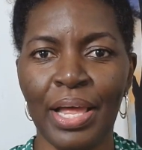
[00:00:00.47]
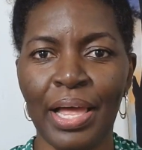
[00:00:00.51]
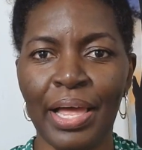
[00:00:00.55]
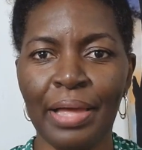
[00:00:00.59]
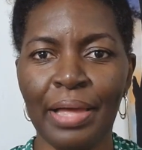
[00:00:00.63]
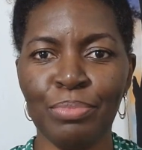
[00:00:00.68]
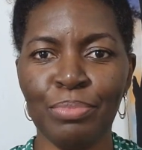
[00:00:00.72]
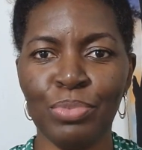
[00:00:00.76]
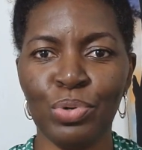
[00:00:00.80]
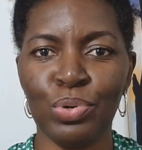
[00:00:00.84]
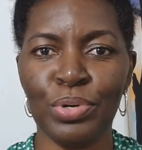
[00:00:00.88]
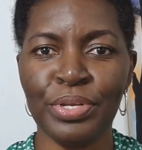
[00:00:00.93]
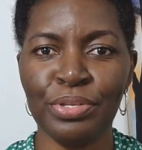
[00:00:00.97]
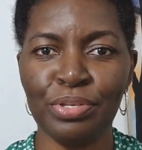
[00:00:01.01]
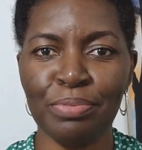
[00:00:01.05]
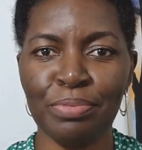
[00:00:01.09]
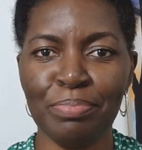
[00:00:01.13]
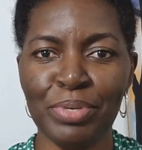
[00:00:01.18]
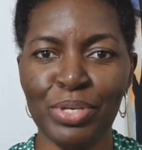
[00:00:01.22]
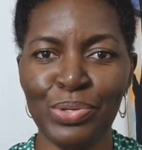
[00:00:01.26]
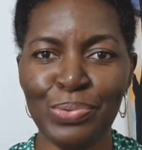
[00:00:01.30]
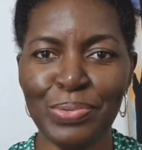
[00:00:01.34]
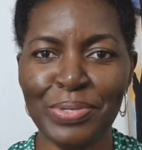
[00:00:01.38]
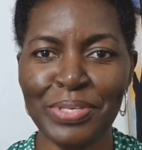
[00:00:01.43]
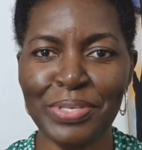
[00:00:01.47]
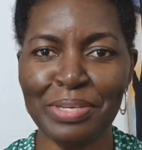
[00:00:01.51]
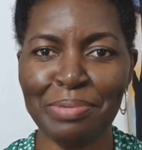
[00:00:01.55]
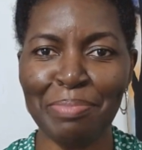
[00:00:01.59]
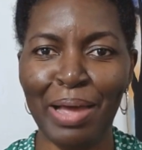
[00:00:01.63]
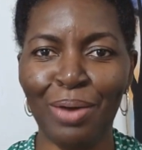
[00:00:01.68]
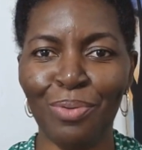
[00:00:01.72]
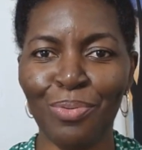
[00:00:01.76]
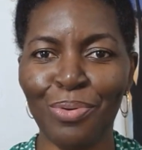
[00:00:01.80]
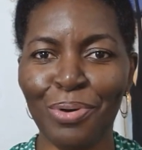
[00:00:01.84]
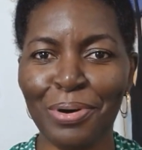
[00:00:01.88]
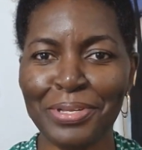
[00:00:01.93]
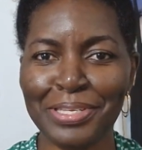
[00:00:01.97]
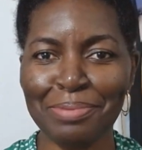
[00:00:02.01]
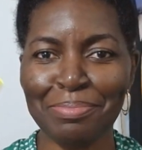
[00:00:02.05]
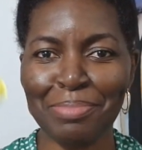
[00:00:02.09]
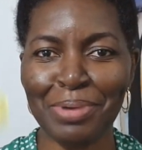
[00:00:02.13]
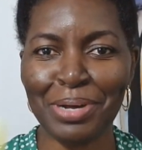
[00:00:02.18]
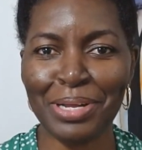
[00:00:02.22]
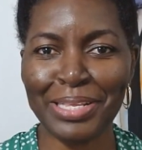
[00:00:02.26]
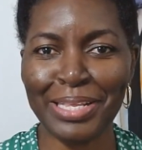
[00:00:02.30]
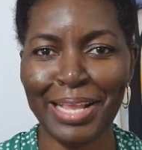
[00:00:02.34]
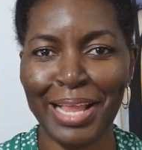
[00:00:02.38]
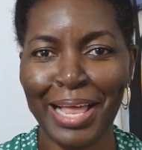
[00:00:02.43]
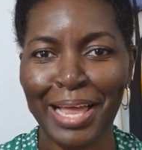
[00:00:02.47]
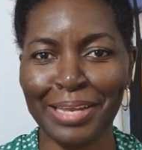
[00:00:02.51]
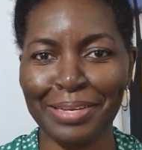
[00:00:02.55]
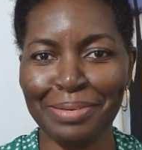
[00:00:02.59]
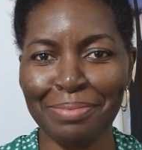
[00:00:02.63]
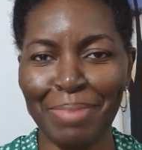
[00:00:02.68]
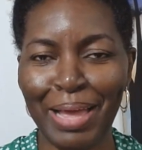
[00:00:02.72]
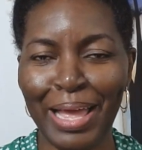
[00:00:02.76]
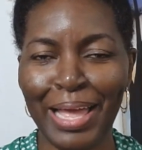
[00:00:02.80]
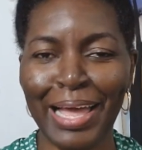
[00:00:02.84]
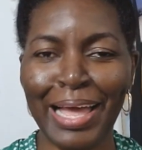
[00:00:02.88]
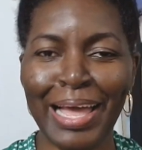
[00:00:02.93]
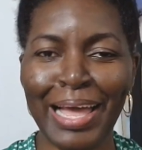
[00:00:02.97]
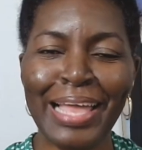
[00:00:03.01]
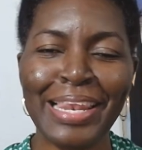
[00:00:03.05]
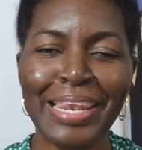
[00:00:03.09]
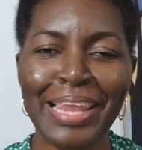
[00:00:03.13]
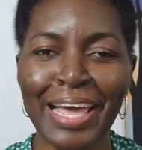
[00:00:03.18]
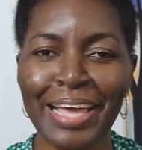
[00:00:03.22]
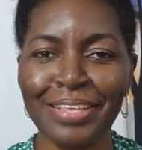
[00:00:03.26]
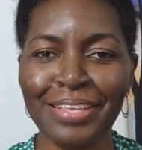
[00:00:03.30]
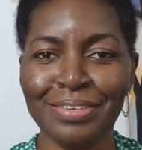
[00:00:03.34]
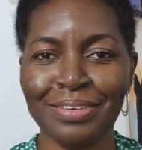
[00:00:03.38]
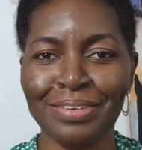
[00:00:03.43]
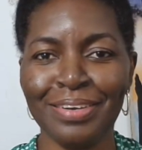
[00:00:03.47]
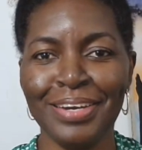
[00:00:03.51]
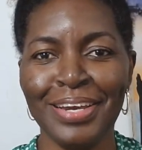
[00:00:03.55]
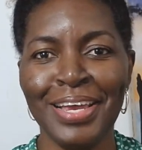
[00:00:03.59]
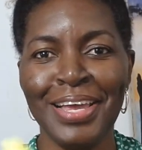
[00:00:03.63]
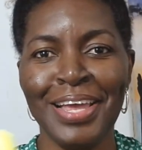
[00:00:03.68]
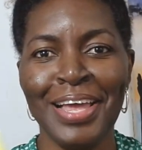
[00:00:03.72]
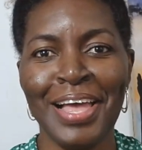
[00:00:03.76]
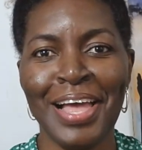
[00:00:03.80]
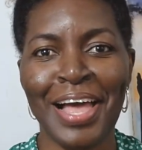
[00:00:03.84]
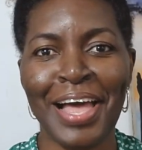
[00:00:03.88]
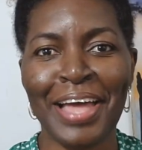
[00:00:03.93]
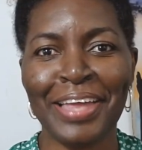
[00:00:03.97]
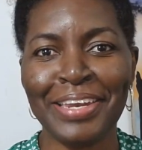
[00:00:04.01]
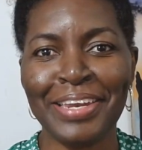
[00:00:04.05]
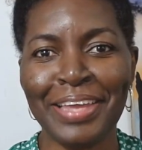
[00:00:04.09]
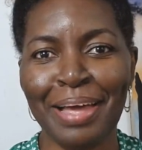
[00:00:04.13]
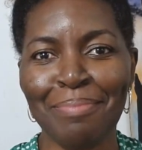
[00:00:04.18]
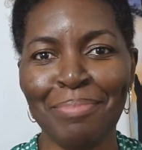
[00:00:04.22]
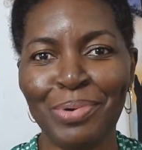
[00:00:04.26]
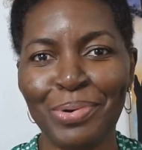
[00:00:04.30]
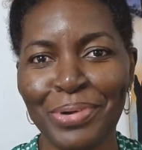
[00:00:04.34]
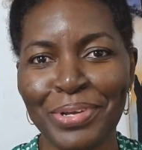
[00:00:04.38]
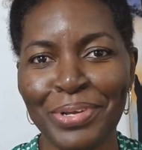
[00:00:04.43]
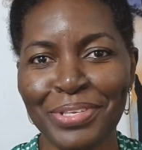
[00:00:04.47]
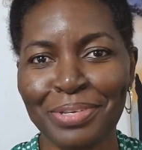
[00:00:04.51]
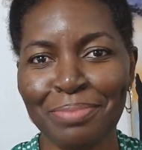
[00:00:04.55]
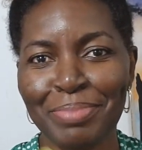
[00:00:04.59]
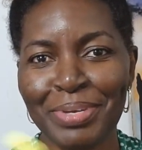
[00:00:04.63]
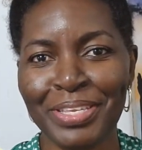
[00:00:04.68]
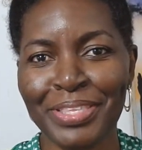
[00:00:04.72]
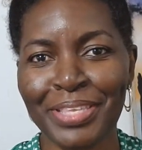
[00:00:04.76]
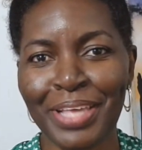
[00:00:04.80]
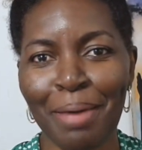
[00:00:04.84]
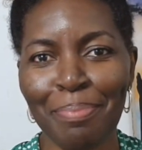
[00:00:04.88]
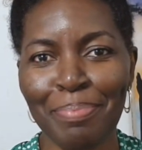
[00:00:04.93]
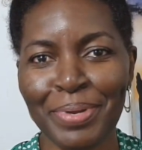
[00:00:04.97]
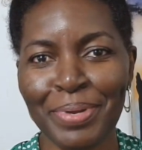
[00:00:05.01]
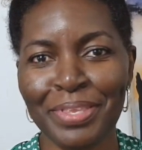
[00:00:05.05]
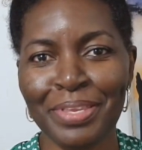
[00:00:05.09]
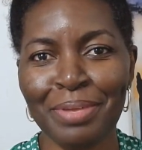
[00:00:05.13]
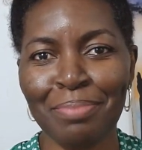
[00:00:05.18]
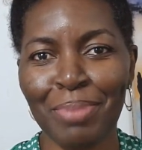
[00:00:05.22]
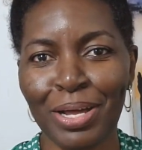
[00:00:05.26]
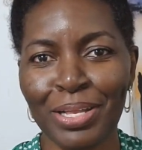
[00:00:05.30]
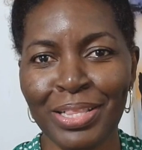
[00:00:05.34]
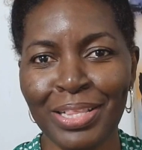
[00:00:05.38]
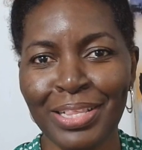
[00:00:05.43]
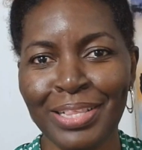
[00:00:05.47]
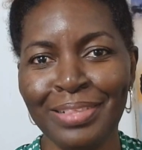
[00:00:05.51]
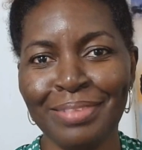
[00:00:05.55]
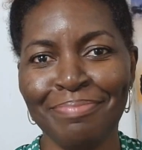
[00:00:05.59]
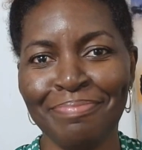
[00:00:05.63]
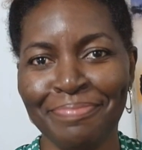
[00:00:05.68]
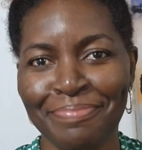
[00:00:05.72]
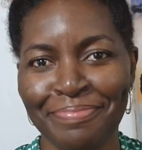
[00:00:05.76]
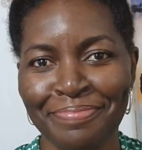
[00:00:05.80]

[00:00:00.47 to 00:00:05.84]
I'm going to be using my water bottle and my highlighter, and I'm going to be tapping the bottle.